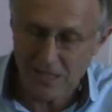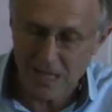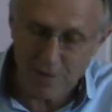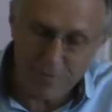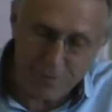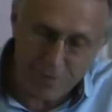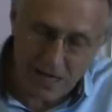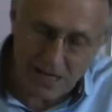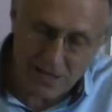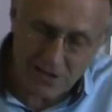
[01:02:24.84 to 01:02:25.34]
Dear
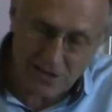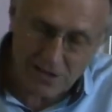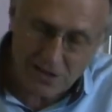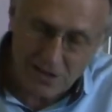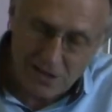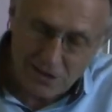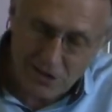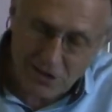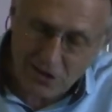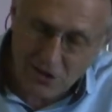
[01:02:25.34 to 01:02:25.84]
friends,
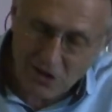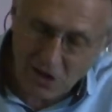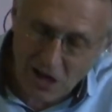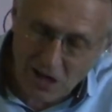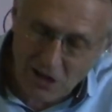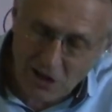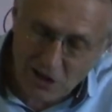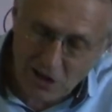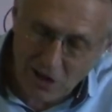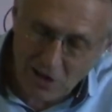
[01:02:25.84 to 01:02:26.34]
since
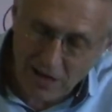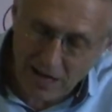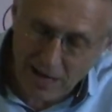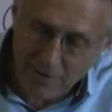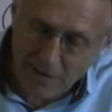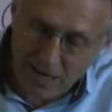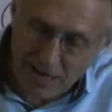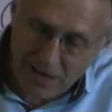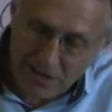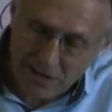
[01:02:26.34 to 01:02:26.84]
God so
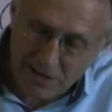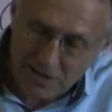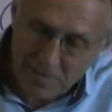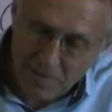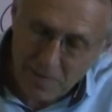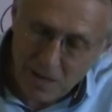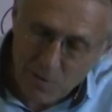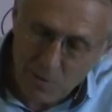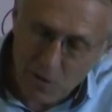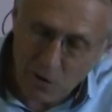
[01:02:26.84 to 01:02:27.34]
loved us,
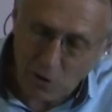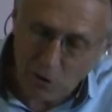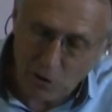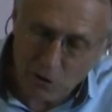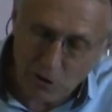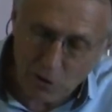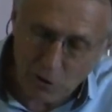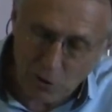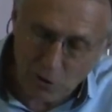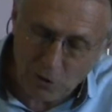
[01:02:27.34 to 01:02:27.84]
we
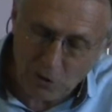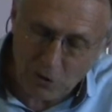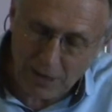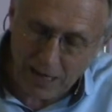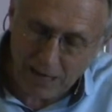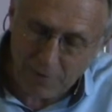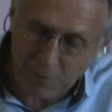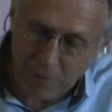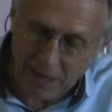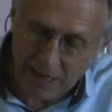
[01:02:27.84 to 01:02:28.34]
also ought to
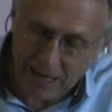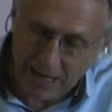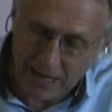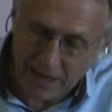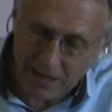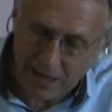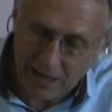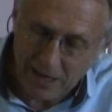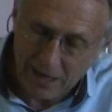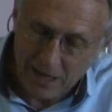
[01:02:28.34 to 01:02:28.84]
love one
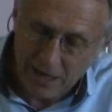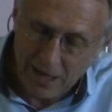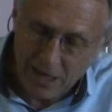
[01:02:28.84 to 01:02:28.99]
another.